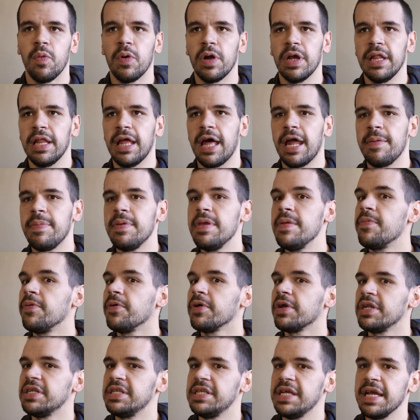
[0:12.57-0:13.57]
Where a lot of
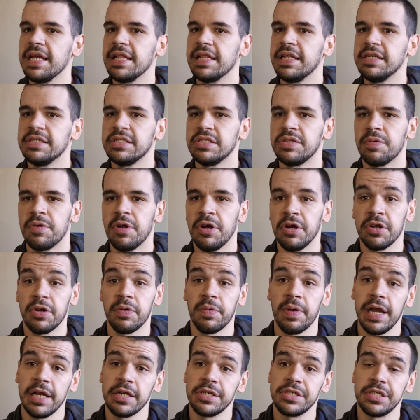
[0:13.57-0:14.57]
people can take this the wrong
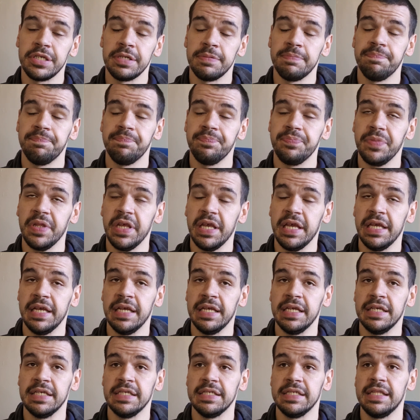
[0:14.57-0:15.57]
direction
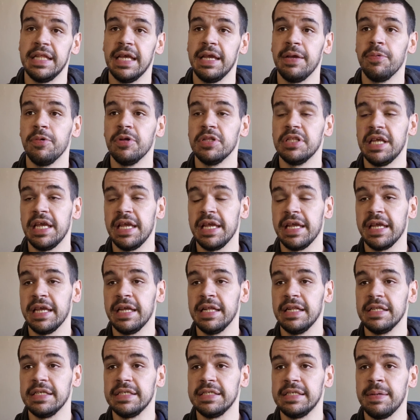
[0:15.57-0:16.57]
is they will take
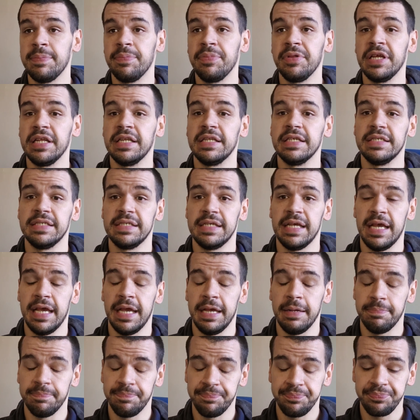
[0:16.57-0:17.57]
it simply to
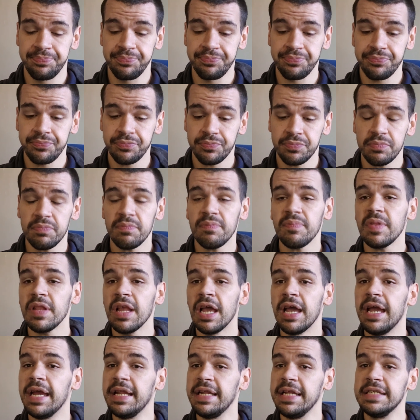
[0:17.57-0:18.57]
say,
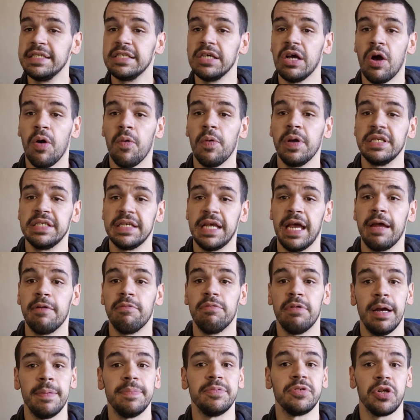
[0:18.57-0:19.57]
I need to always
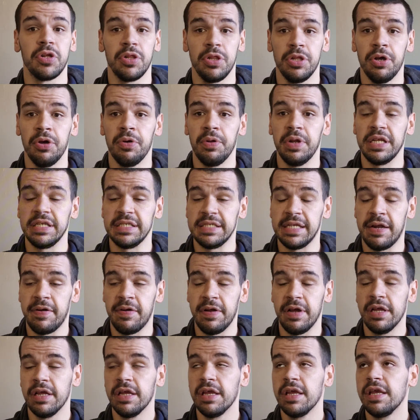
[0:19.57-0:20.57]
add reps or load,
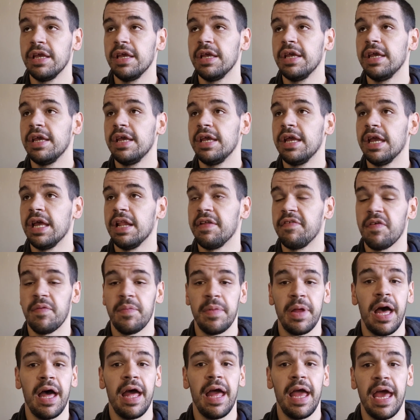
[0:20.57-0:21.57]
etc. And if
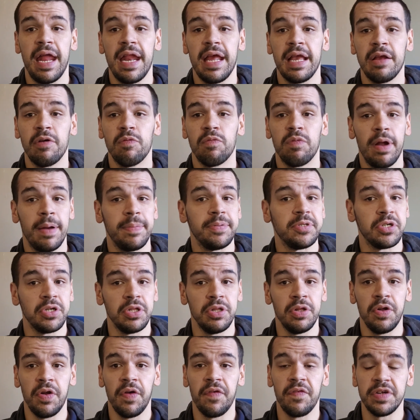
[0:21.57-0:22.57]
I'm not adding reps
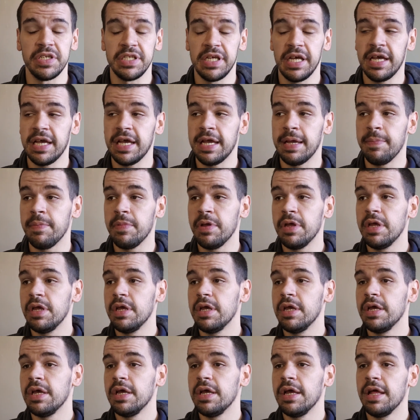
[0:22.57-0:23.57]
or load over time,
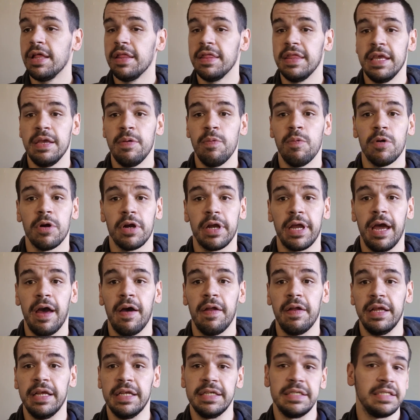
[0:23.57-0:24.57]
the
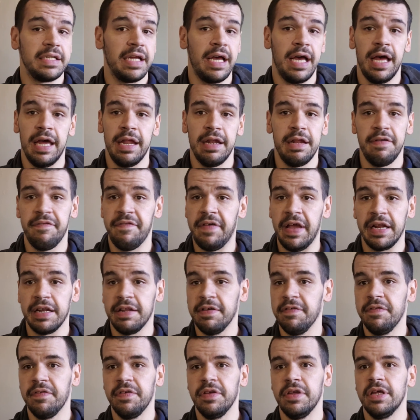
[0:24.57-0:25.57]
workout is not
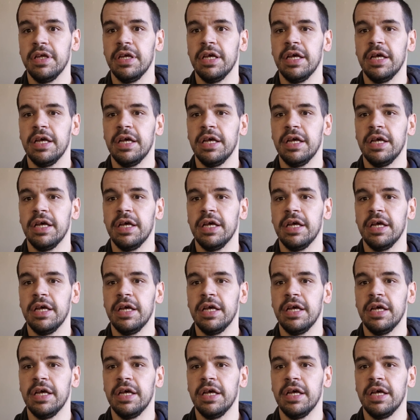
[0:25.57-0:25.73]
effective.